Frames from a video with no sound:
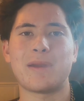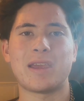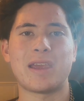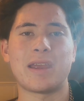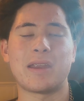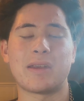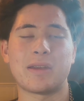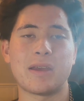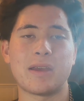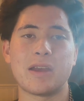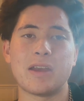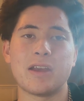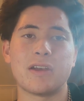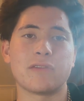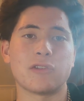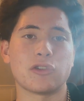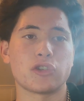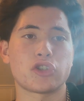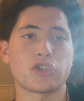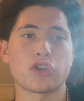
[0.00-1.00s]
And
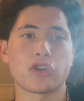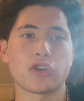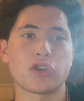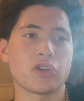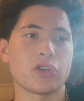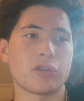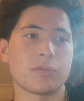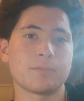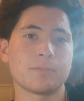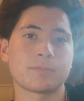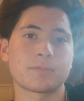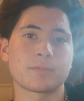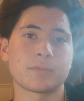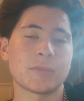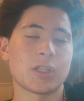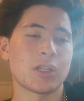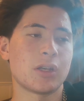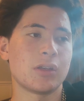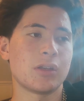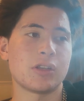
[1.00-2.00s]
for sure,
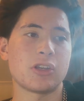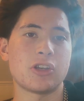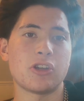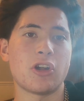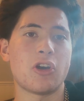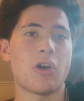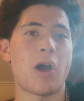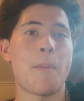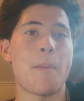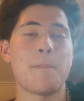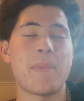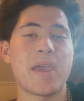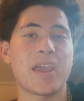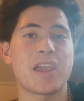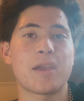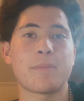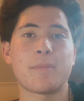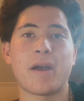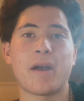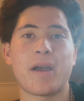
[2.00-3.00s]
I'm
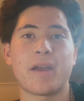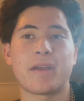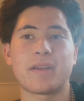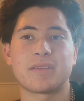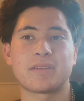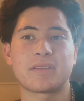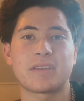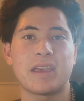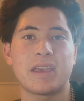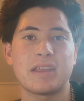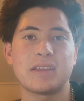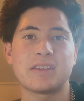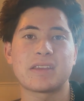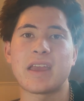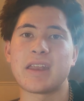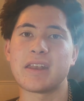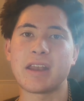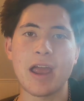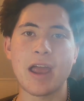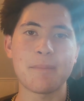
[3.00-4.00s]
making my kids
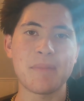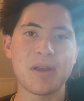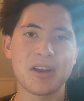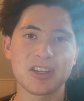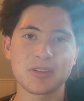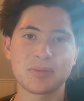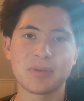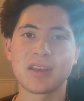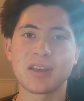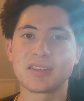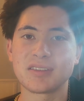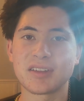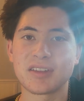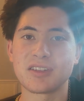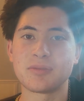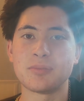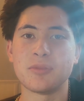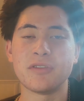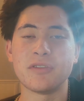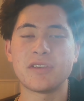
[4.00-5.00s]
get nightmares because of
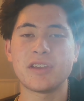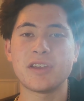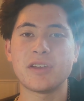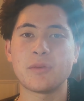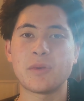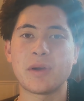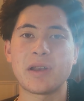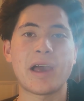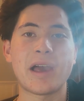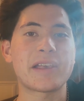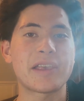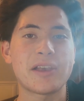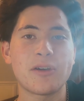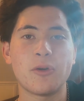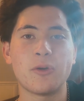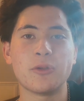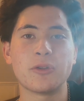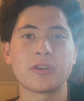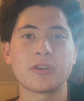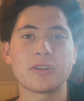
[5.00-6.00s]
this movie when I get
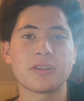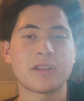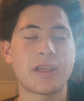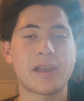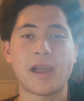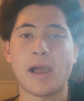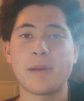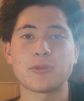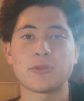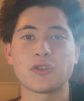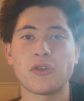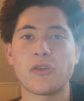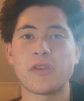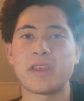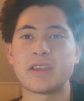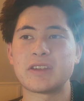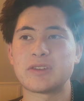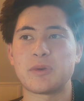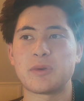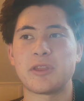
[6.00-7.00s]
older. Like I'm showing
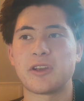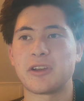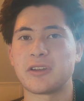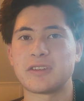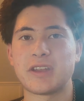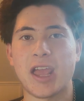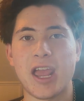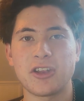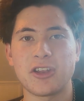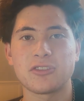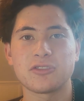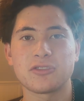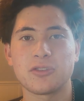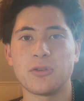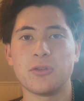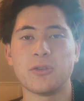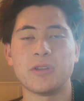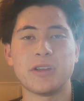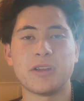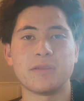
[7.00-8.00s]
this when they're 10 years
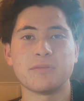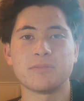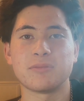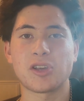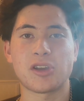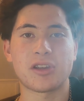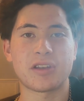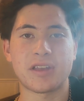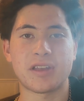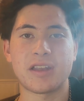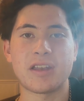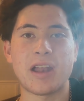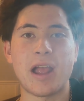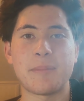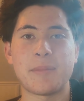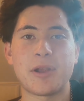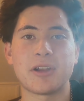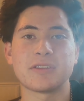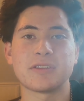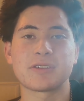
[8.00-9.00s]
old and they're gonna get
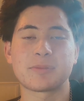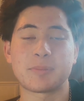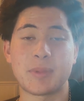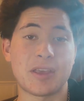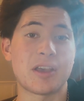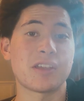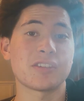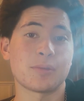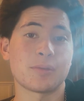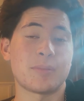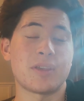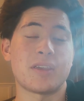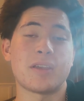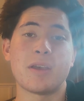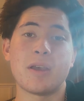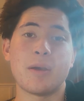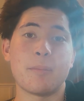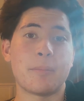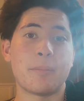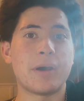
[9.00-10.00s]
nightmares because of me.
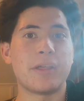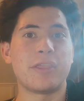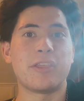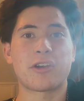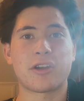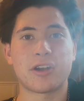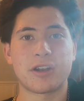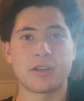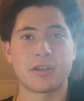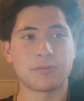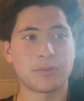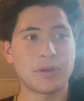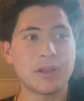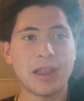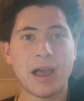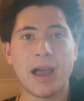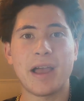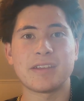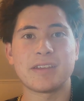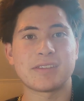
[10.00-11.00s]
But they're gonna
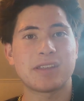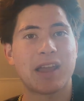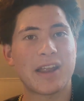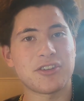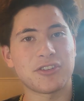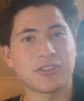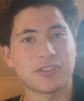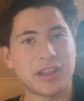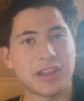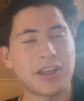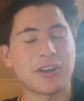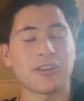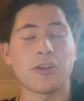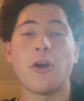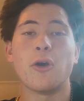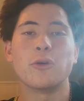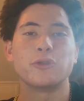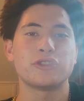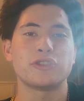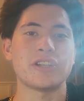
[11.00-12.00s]
realize 10 years later,
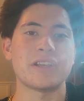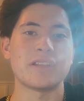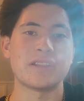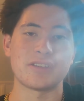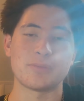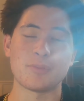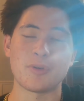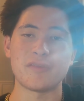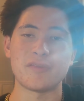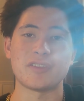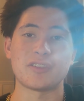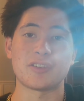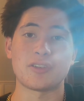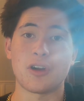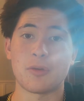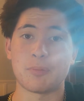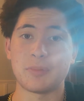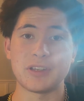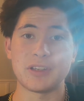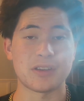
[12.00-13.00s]
oh shit, this movie's
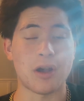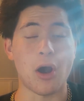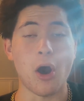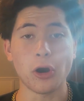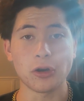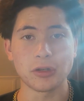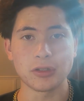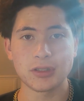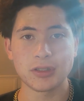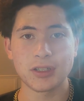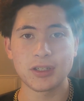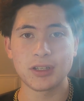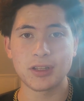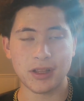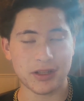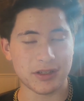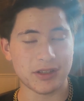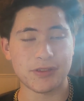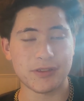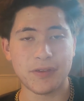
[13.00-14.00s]
a piece of art.
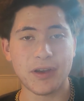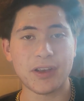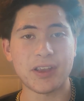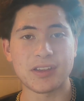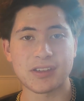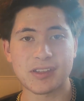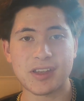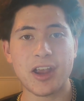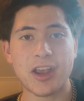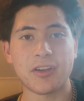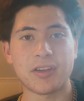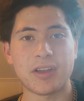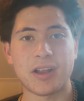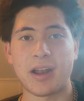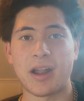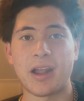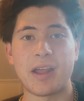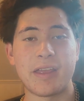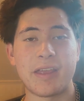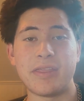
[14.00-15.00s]
It's fucking scary,
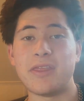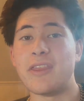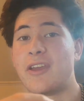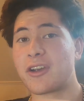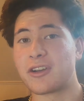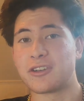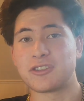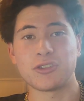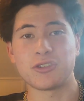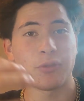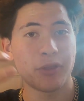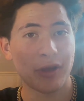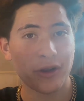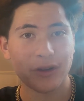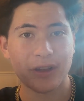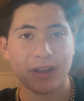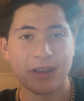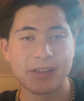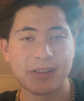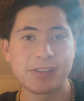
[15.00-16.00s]
huh? And they're gonna show their
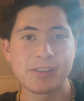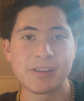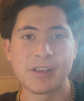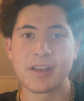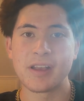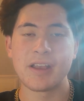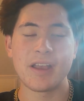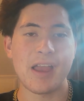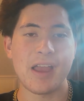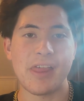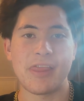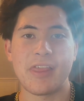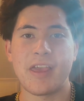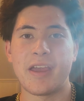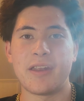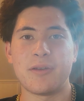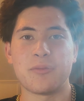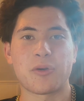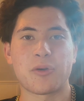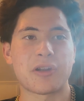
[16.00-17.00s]
kids, and
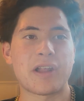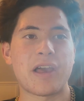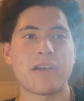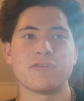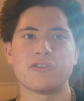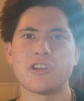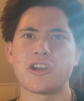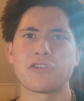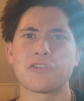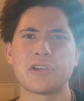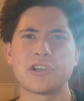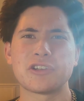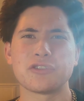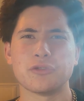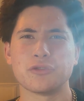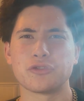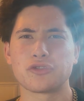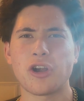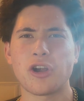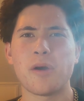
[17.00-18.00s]
then we're gonna have
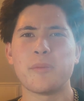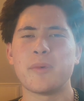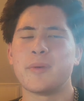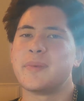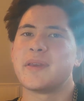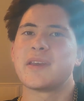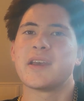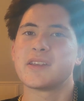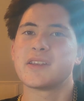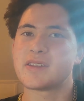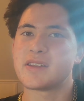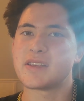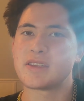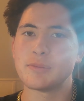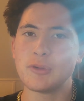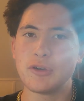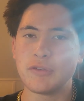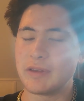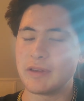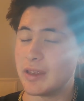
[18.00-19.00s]
generational trauma because of this
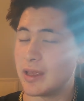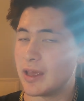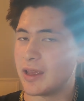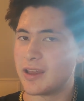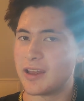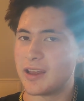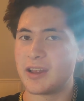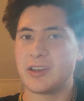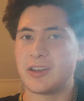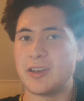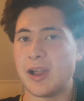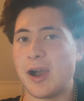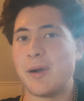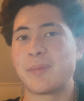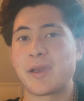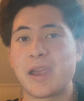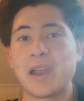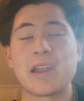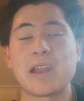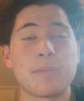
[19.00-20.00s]
movie. No, I'm
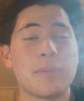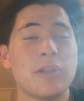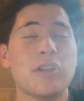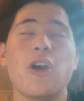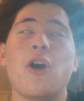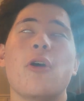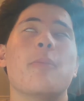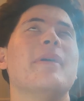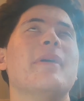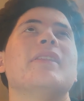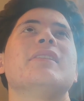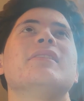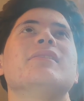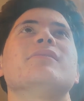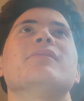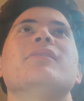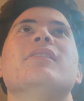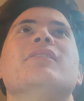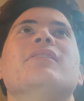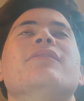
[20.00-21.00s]
kidding, but no, but
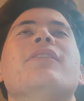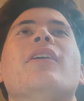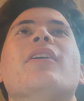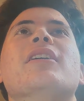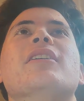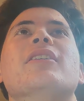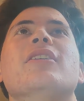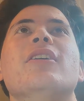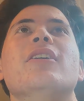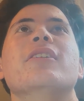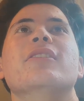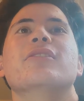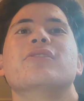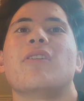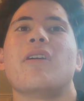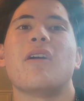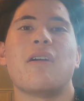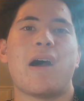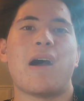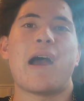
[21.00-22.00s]
it's fucking good.
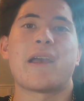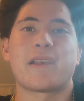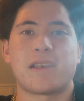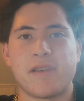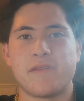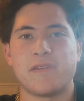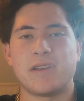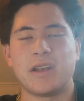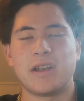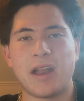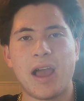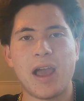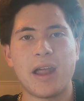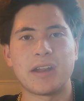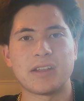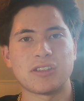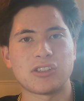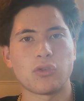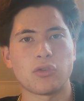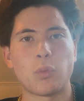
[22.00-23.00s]
So I give it a 9.
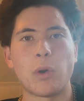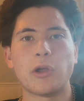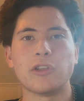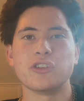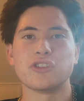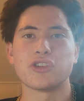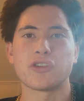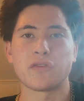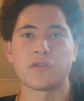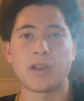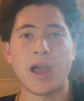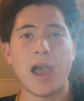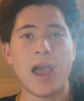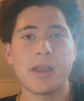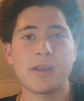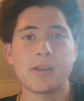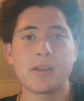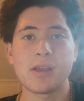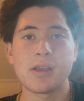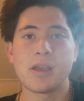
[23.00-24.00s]
It's a well-deserved
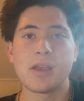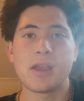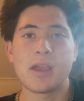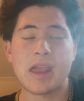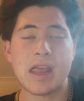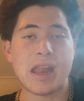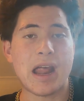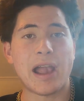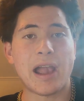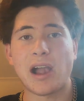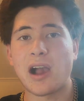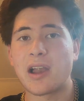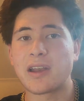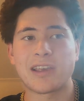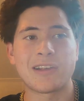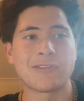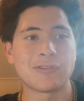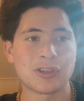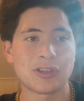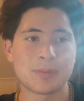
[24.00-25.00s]
9, and I gotta
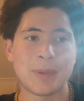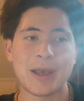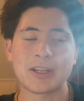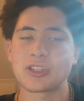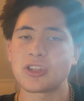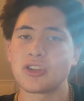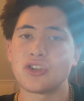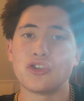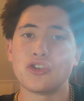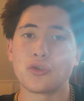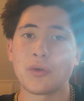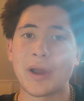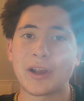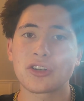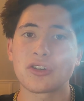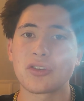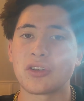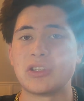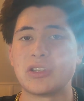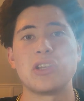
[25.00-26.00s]
give respect to the
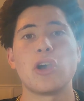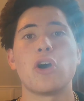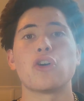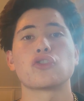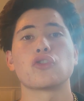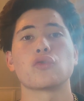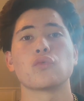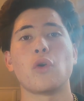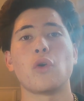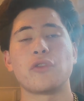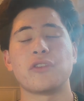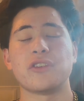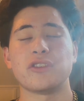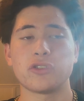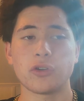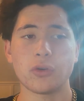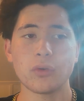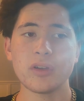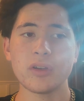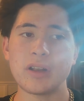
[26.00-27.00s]
director because he also wrote the
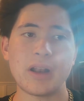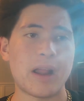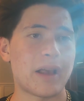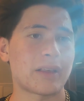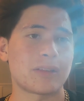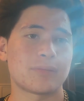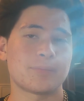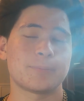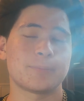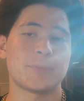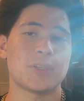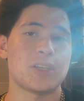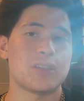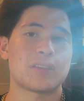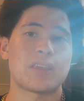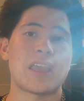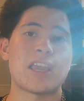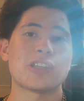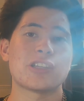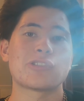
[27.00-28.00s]
story, and I
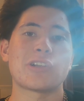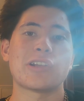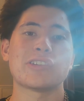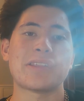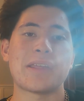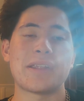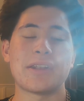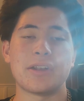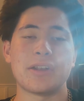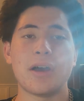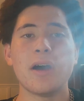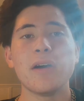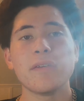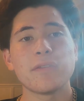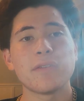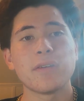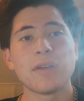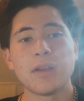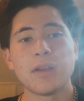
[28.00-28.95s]
just can't stress that enough.